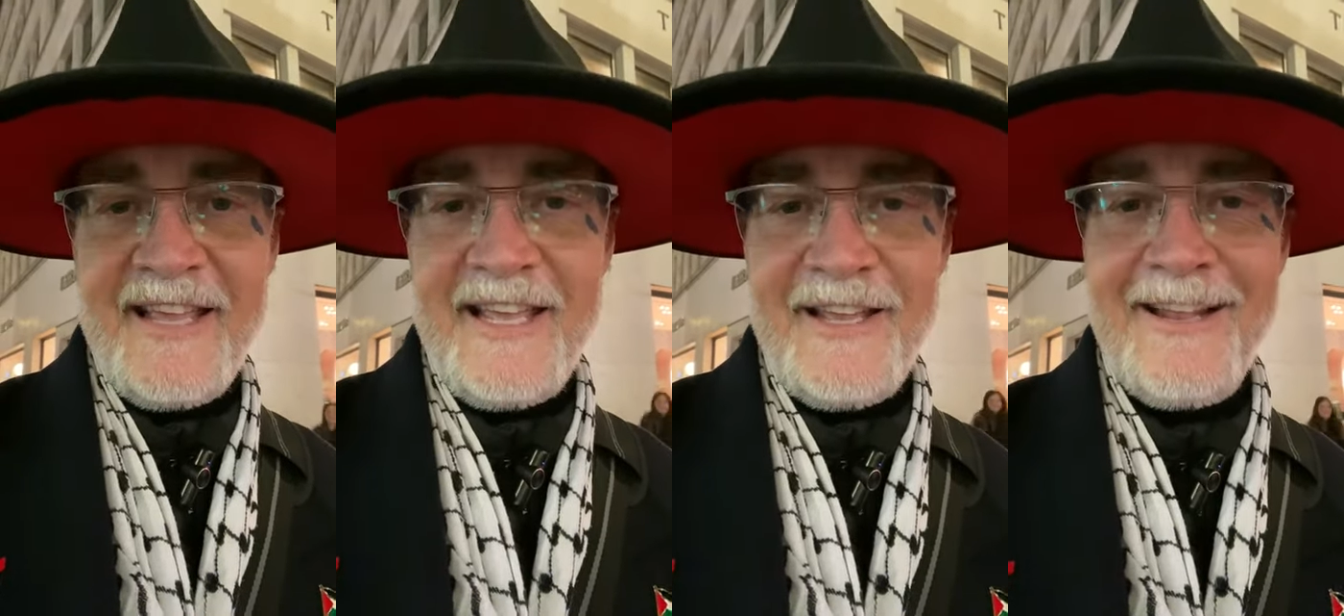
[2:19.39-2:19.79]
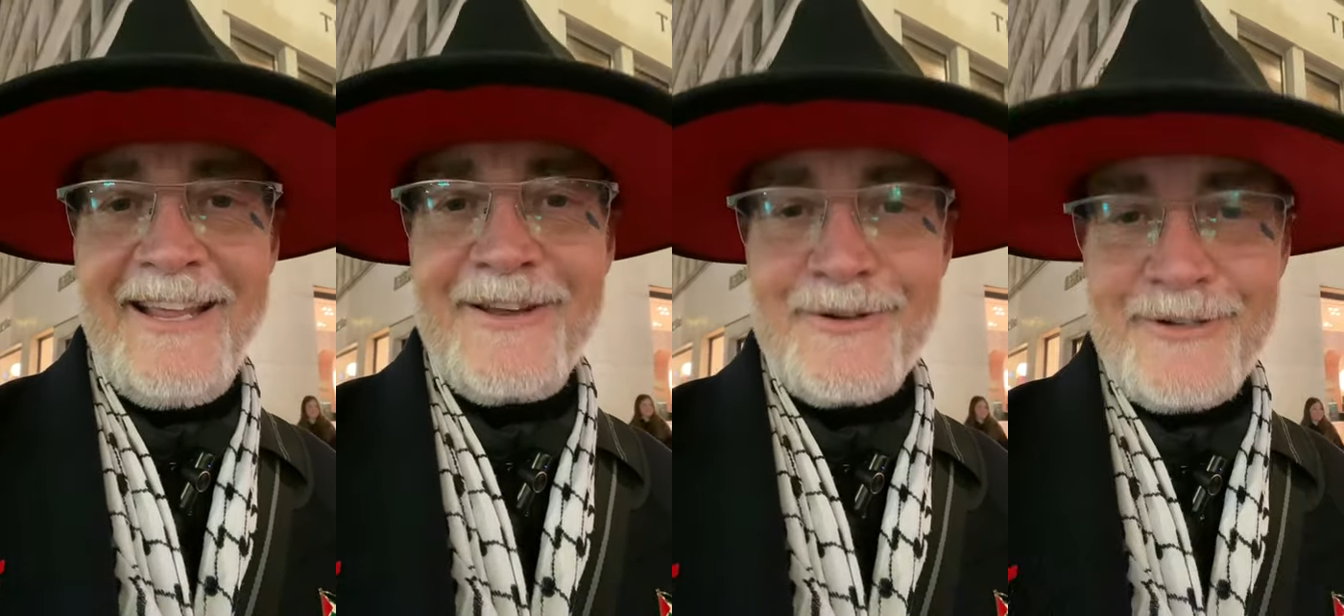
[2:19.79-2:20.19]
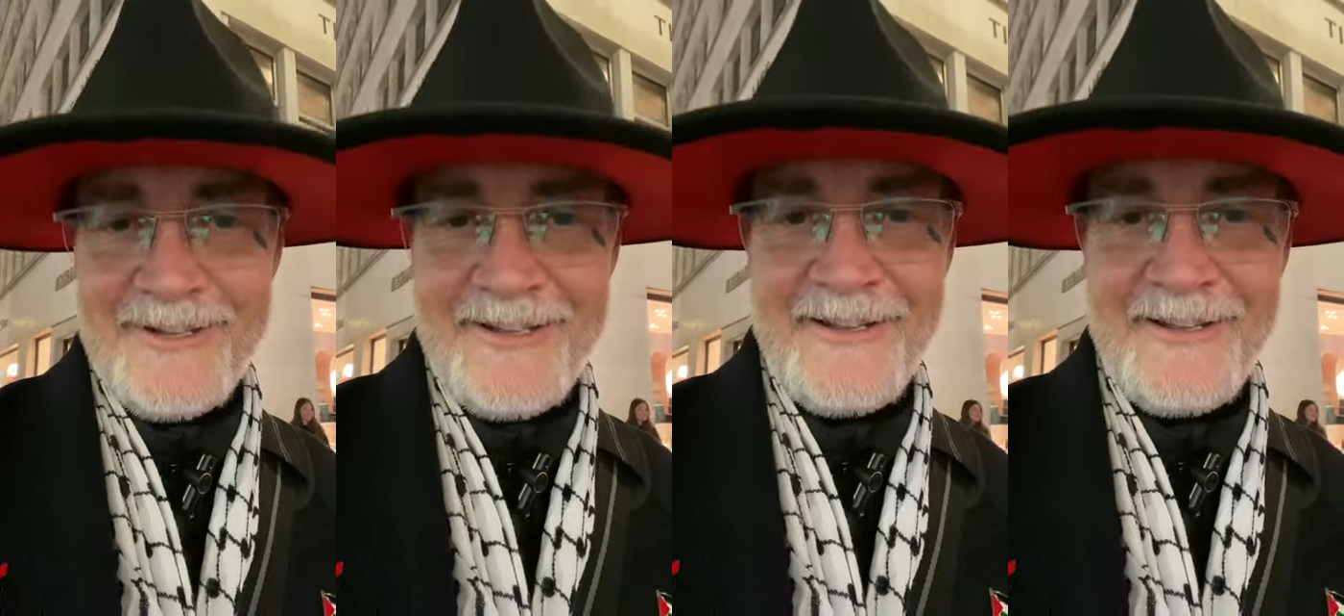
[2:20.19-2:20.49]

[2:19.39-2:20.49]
illegal?